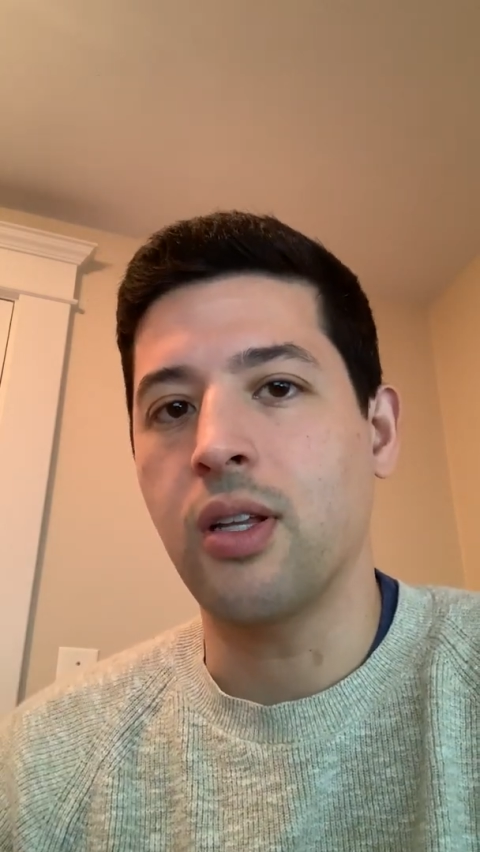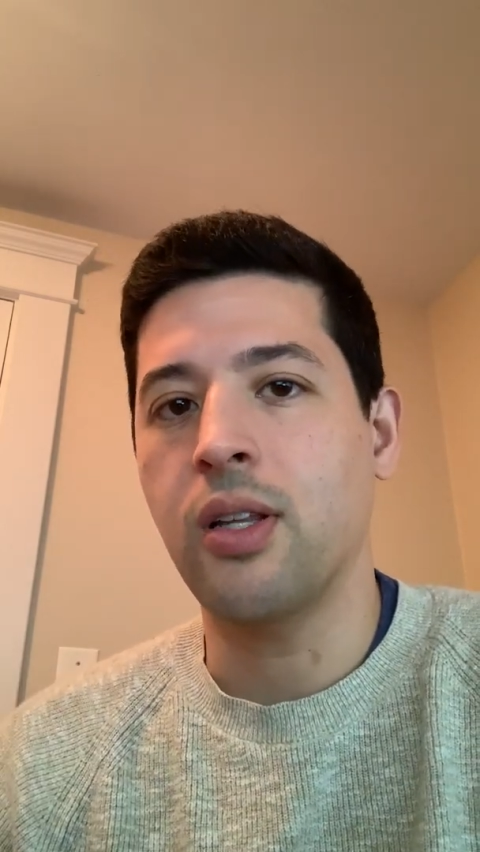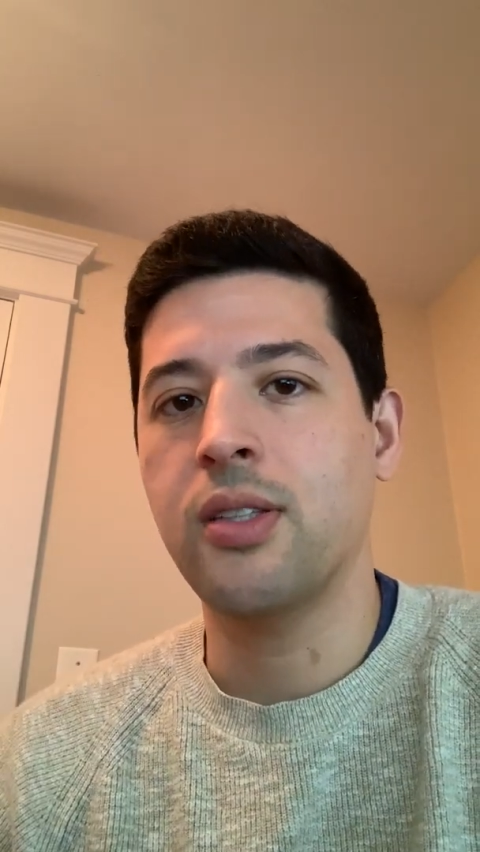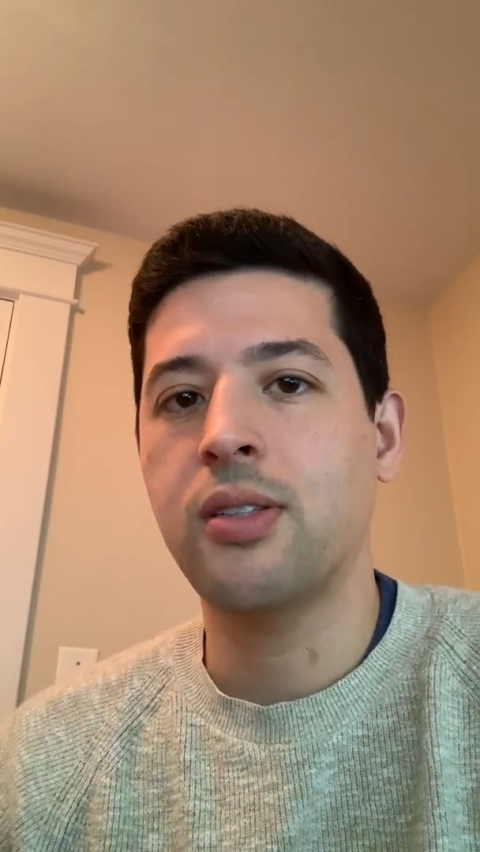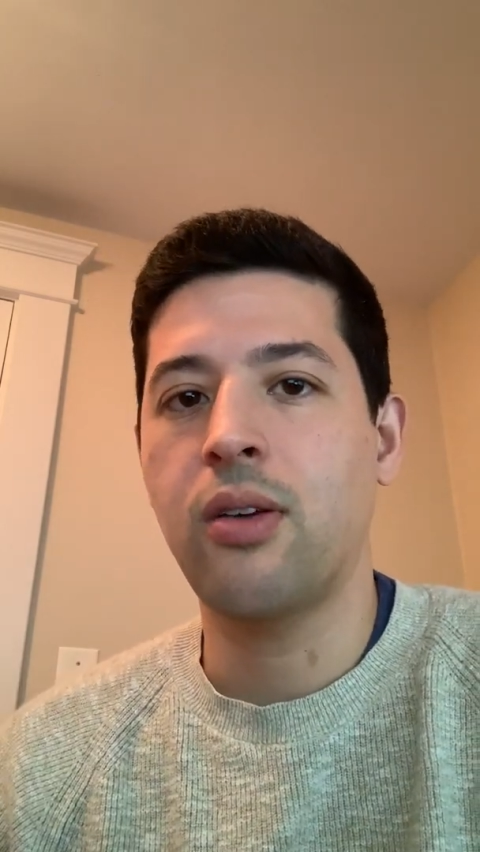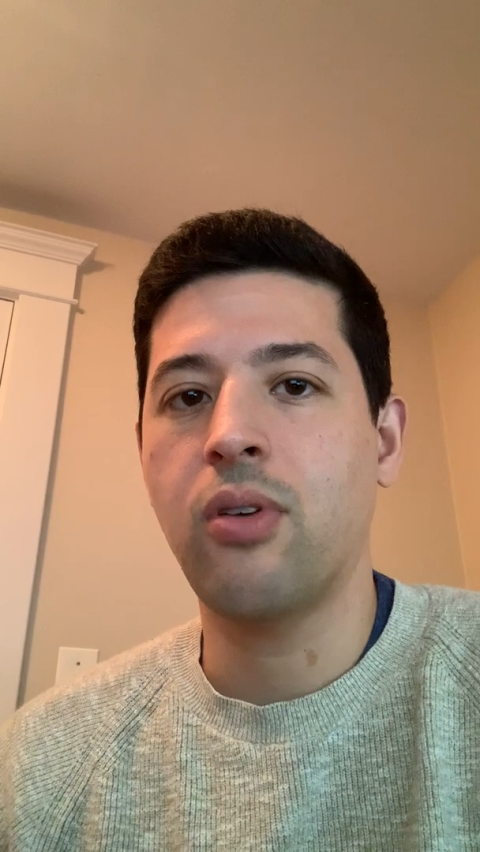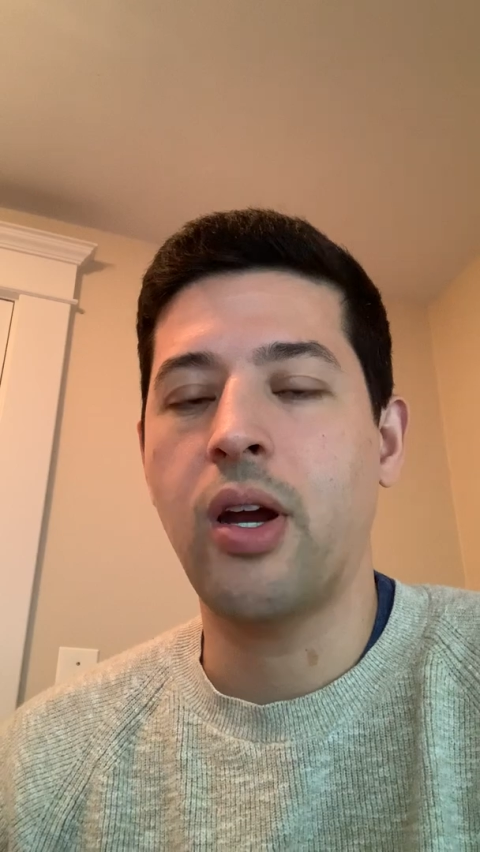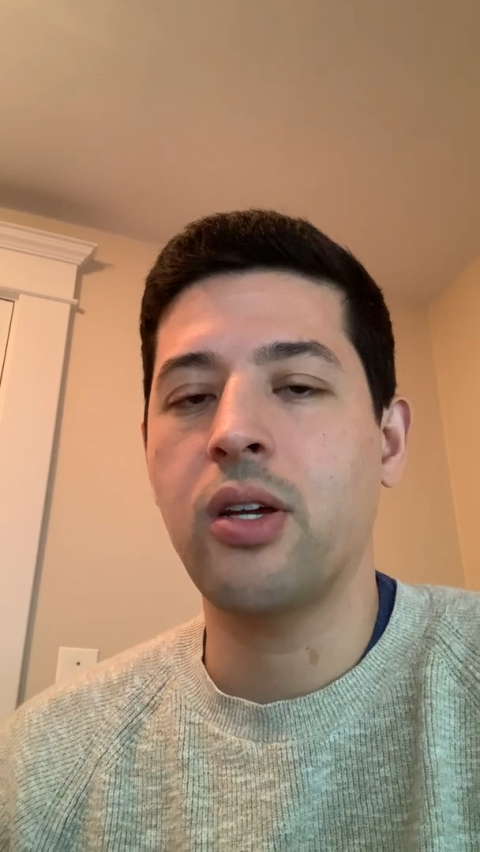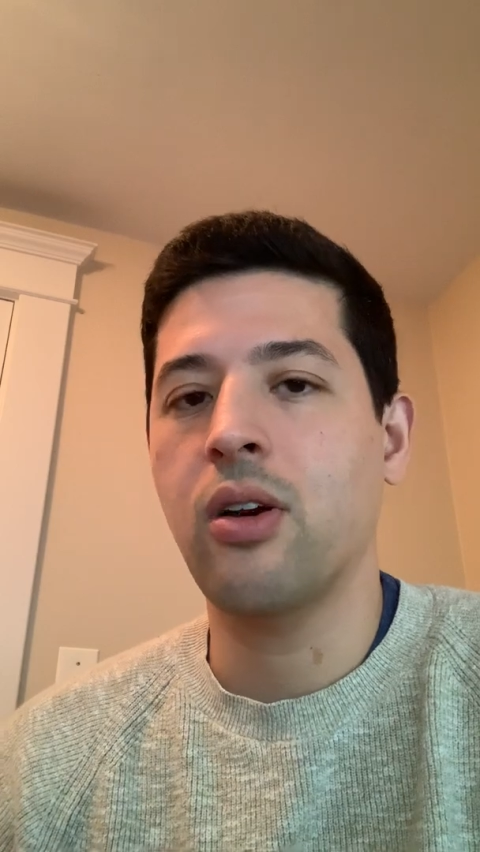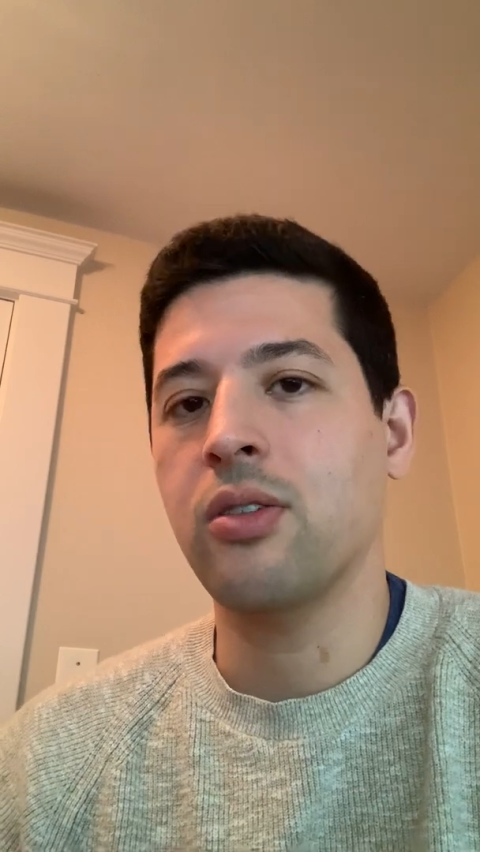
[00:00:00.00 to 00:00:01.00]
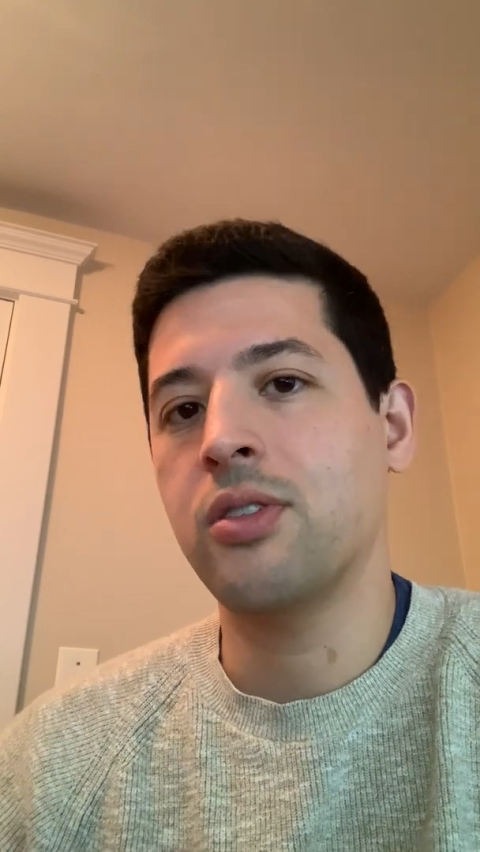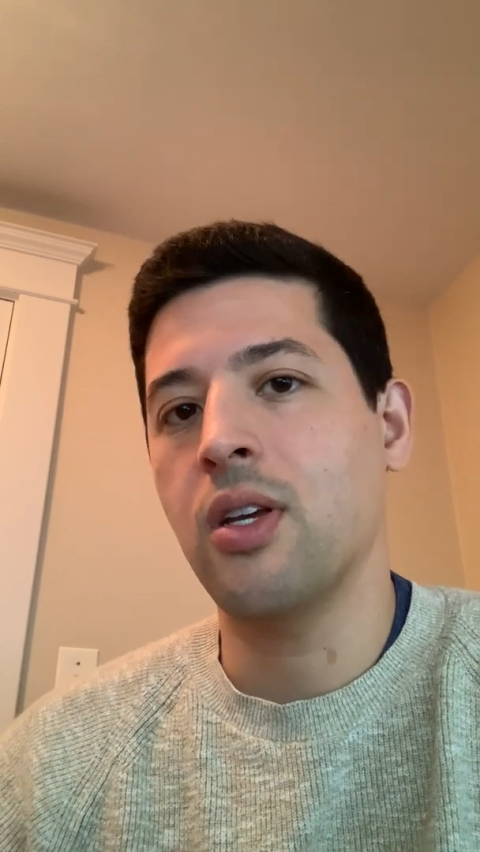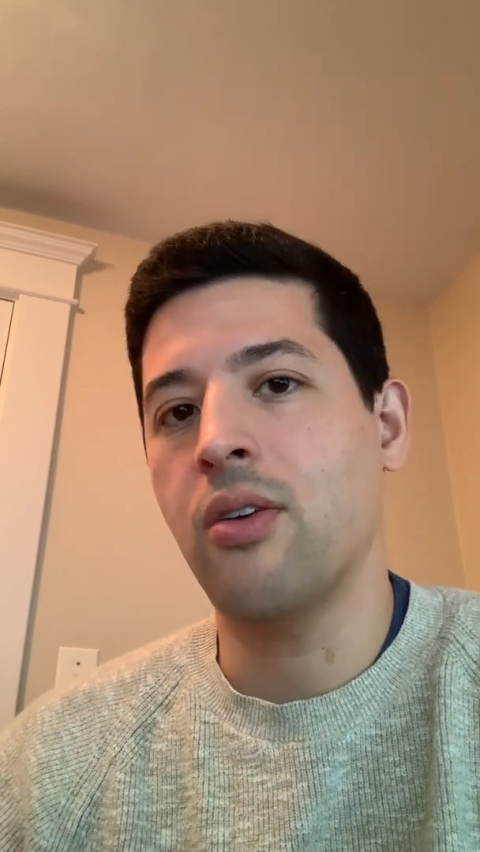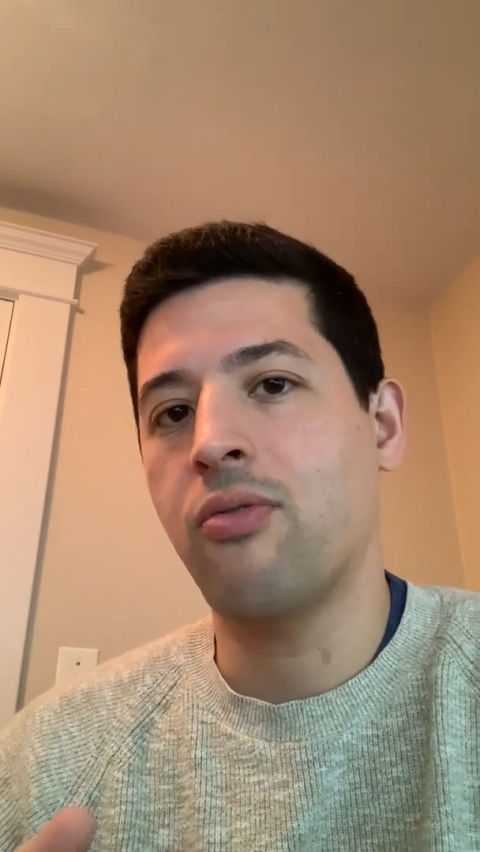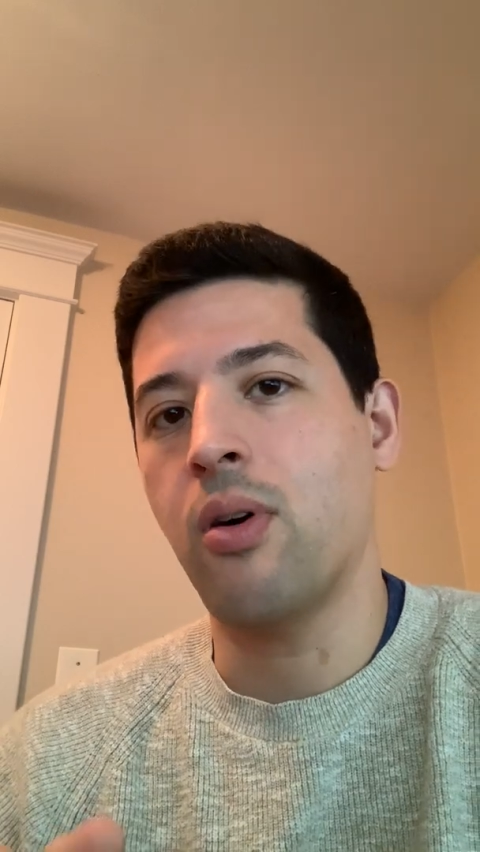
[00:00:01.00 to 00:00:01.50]
Let's say Ryan
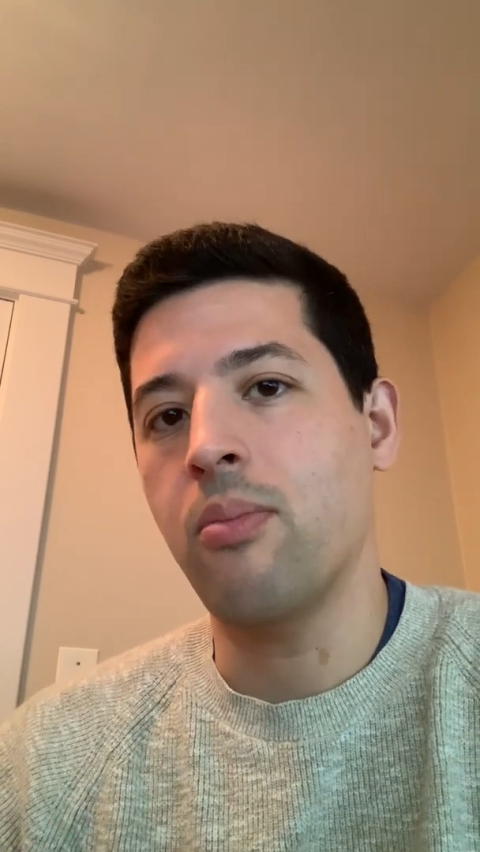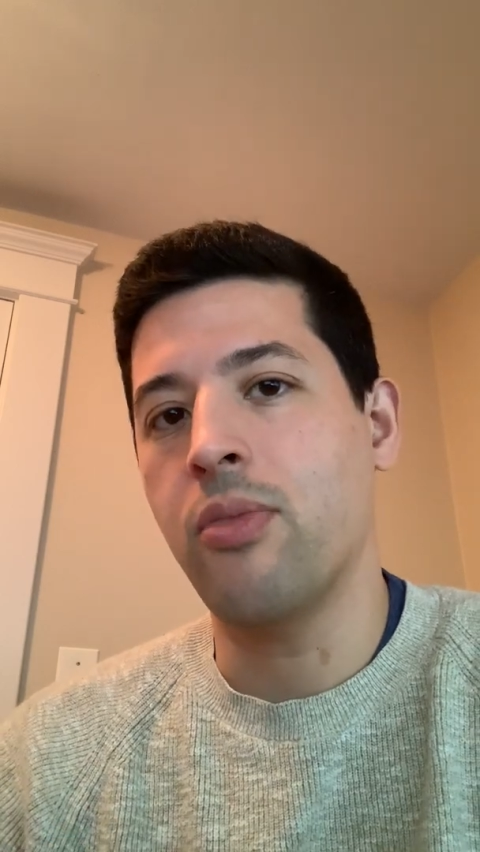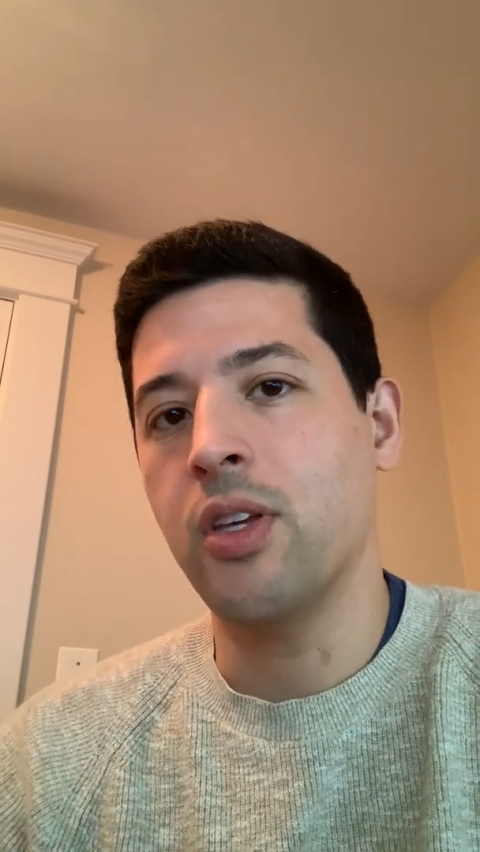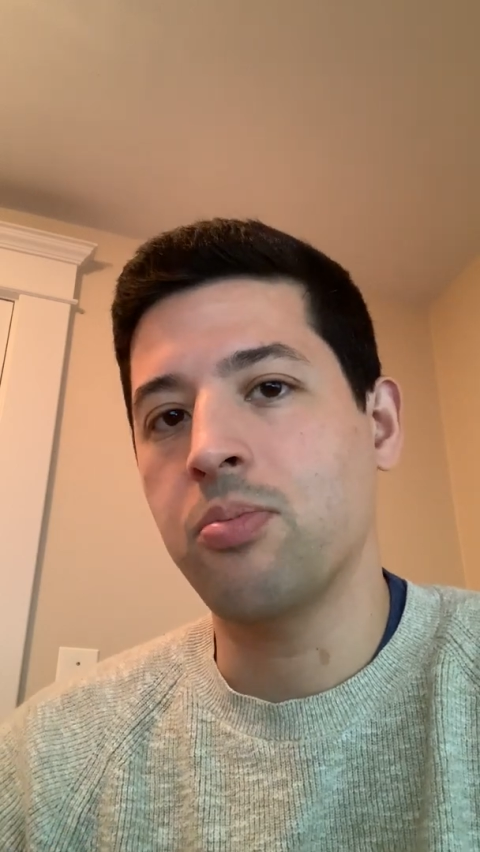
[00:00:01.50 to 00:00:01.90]
Garcia from this